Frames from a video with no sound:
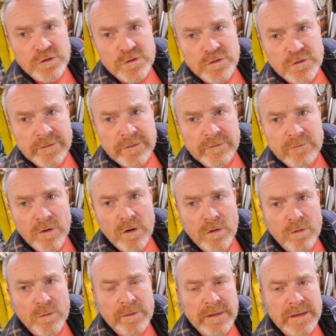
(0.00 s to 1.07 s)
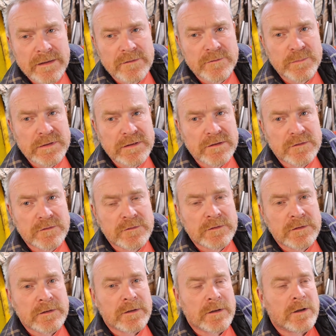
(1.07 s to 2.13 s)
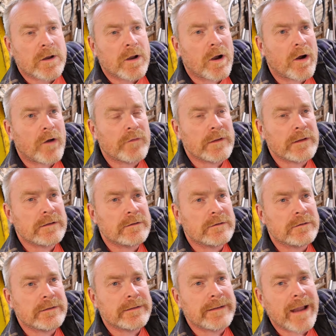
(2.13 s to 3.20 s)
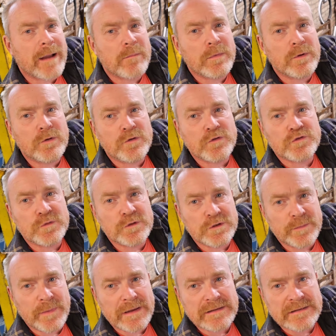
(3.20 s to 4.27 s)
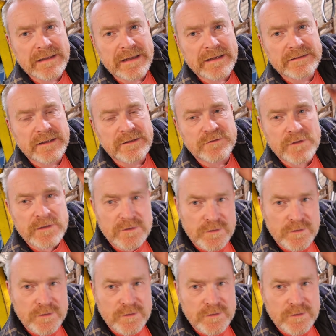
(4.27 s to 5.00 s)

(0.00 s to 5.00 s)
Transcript: that there's something wrong with this, because on the little camber nuts, which are basically eccentric